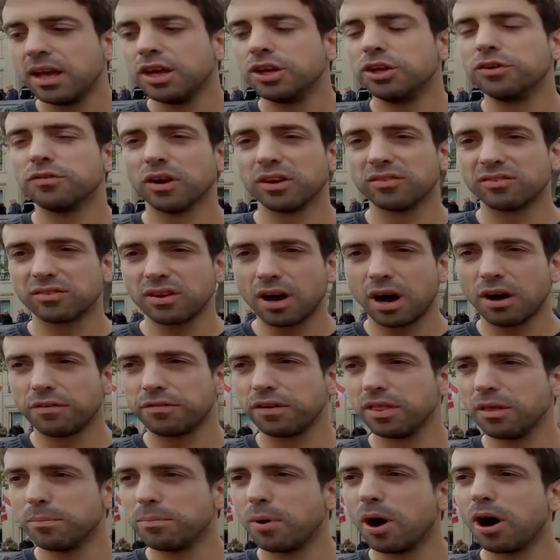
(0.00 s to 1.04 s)
You've got to start off
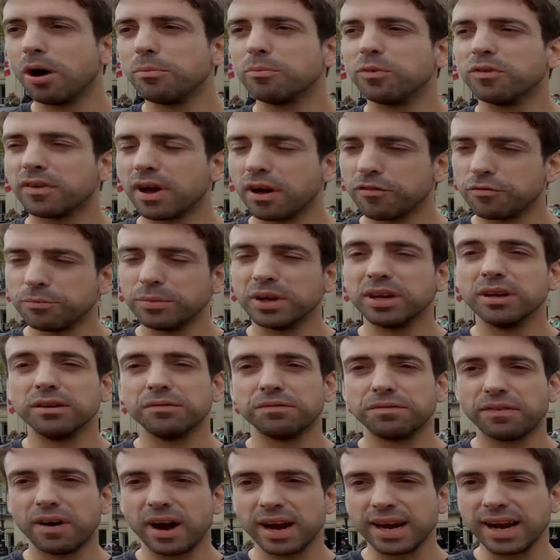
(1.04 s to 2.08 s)
at the bottom with government and
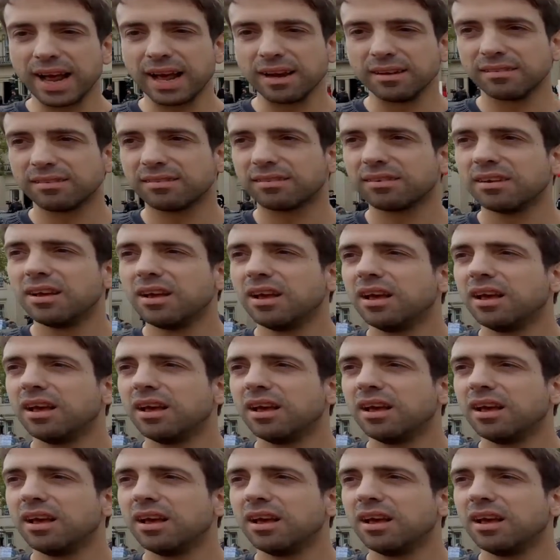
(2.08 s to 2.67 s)
finance,